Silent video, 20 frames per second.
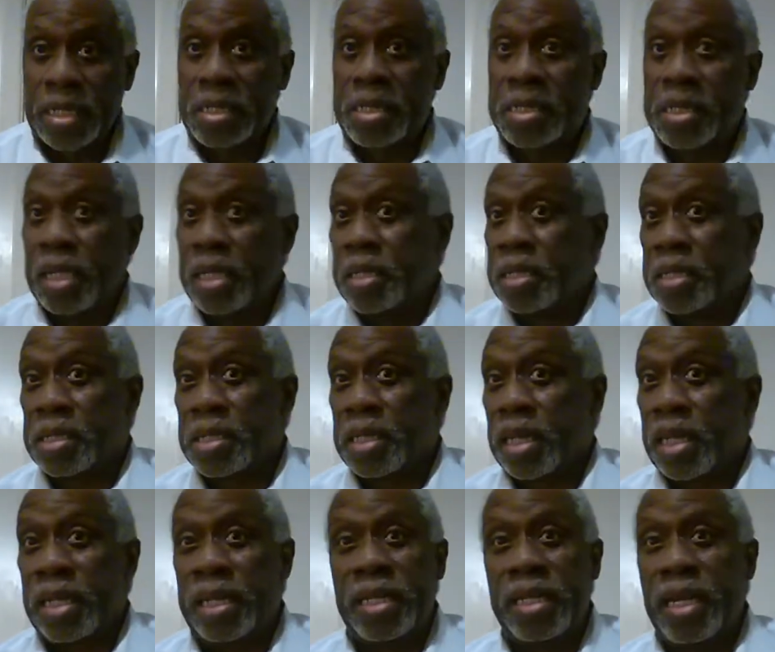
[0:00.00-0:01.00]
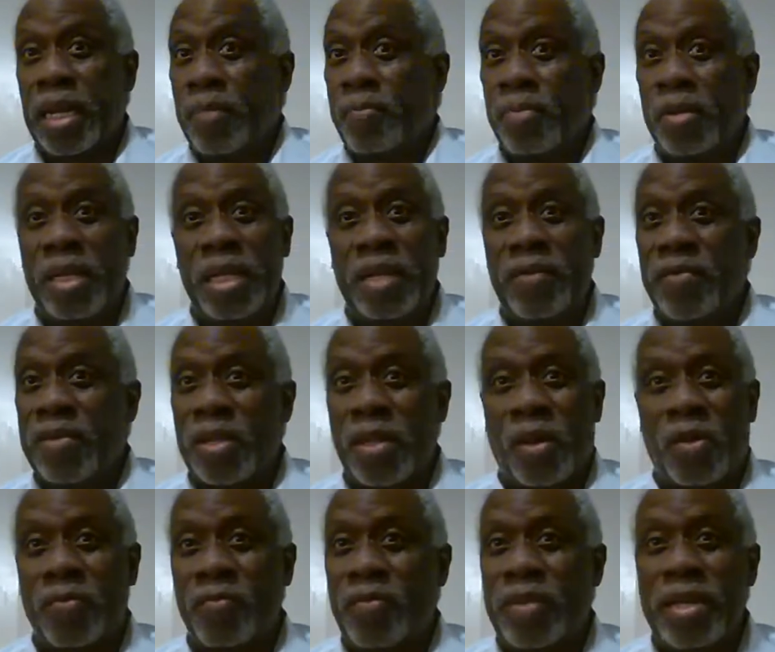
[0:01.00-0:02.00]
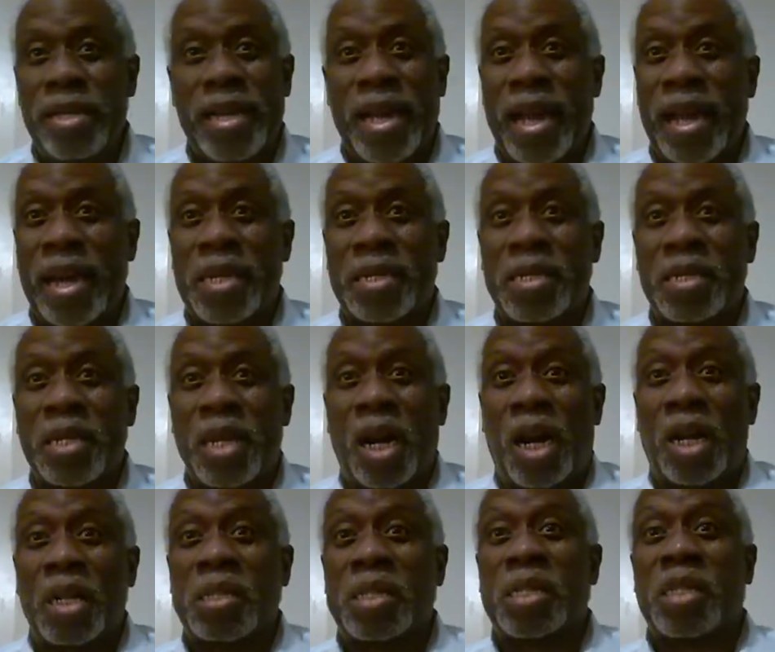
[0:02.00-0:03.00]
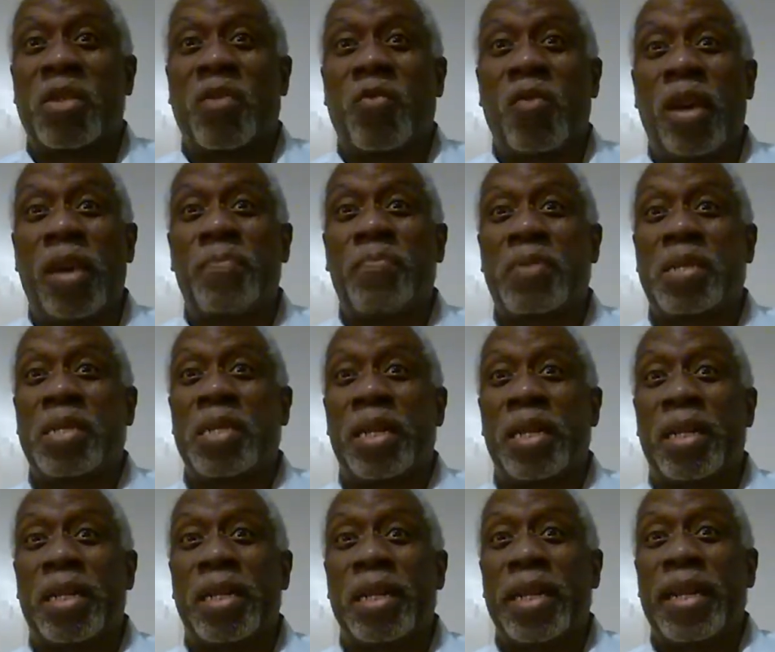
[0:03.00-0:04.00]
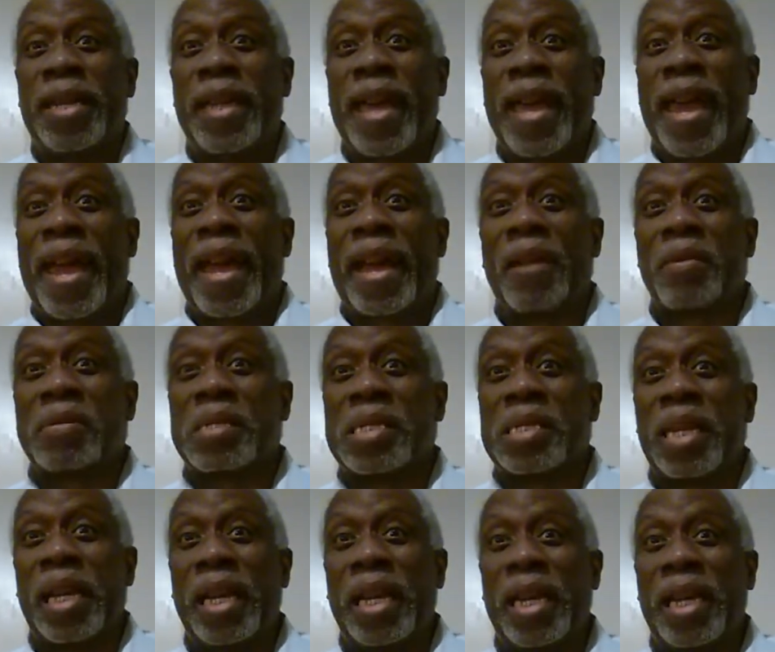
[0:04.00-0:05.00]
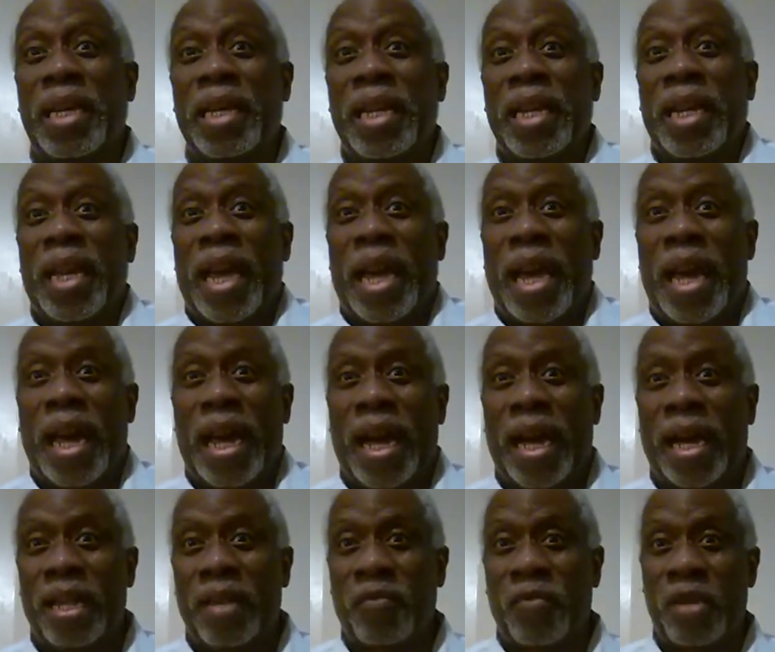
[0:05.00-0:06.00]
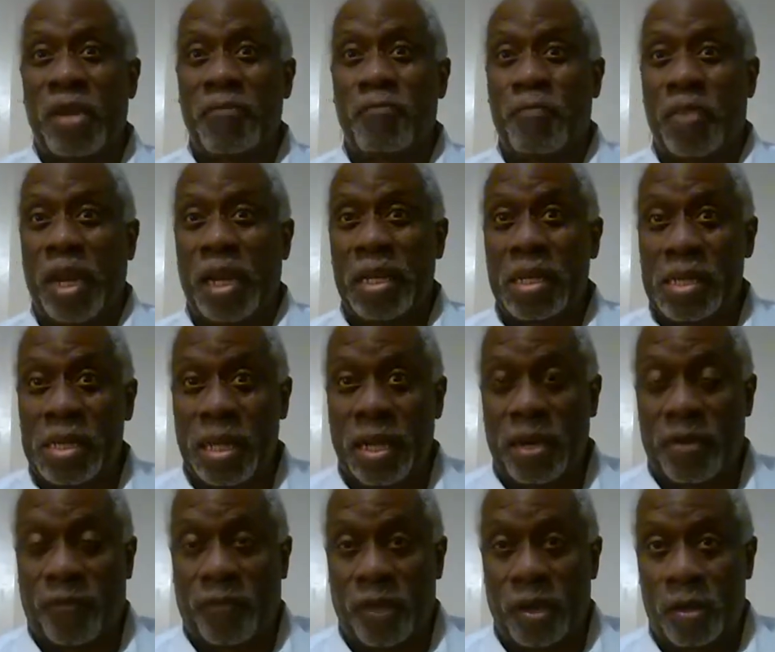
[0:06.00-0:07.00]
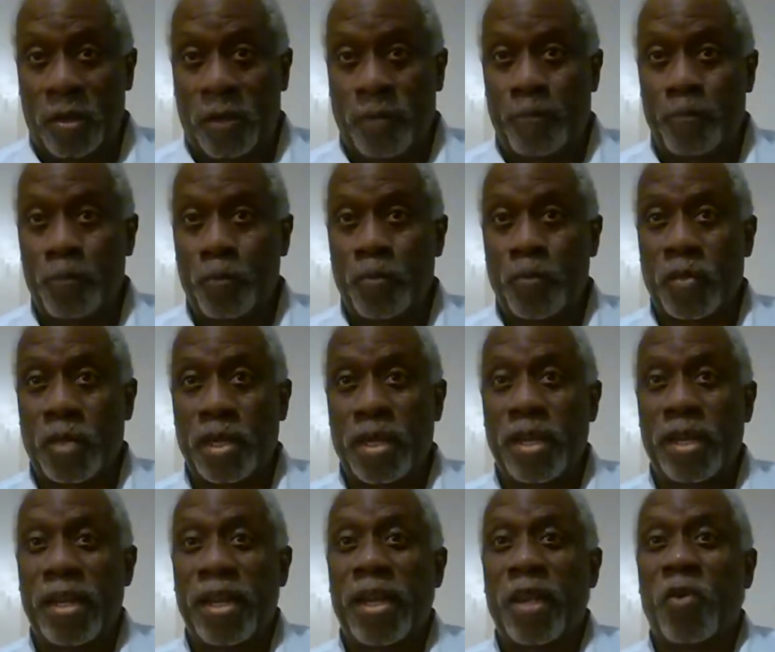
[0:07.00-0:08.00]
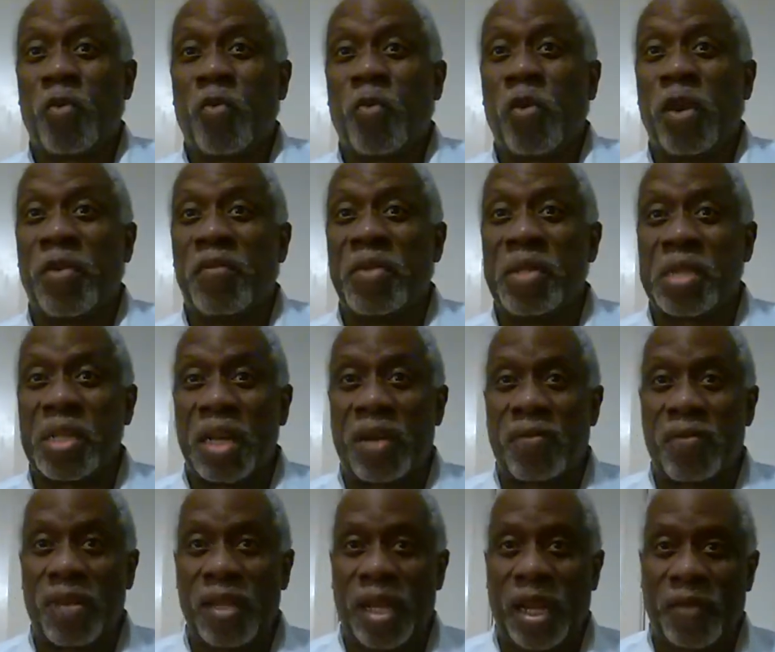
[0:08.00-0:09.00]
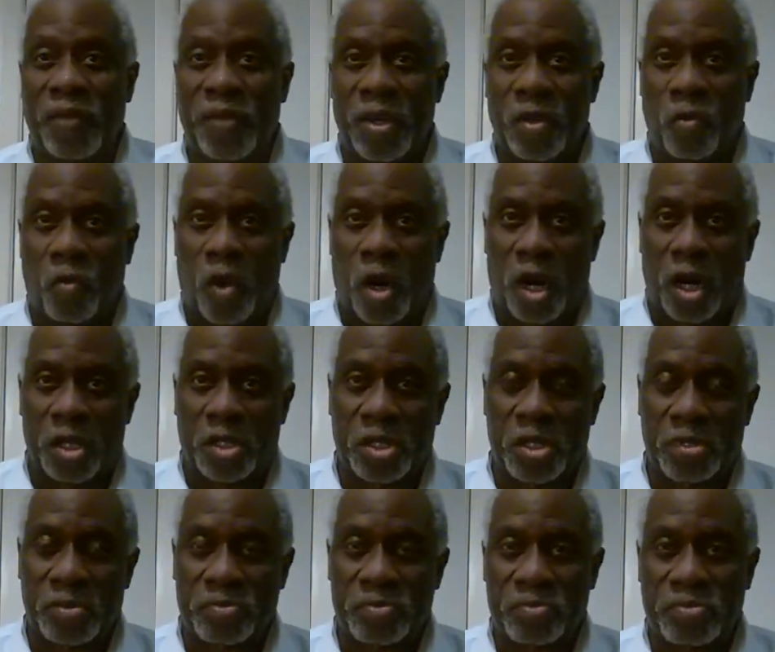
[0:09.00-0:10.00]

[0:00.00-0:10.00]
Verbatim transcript: Jesus said, He that believeth on me, as the scripture have said, out of his belly shall flow rivers of living water.